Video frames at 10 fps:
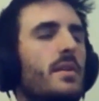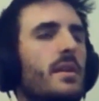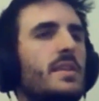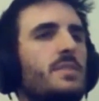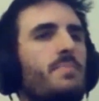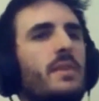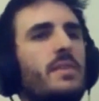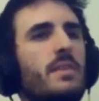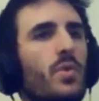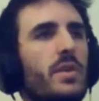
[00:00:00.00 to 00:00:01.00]

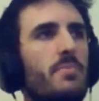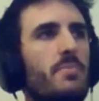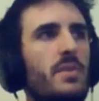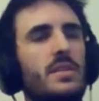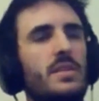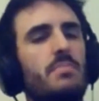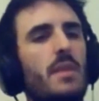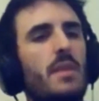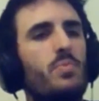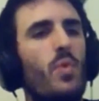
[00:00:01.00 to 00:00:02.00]
expecting more depth. Now, some
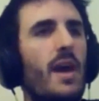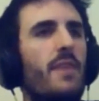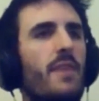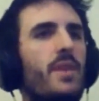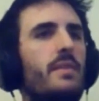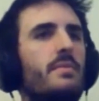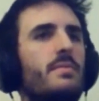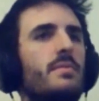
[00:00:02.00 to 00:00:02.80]
games won't have that.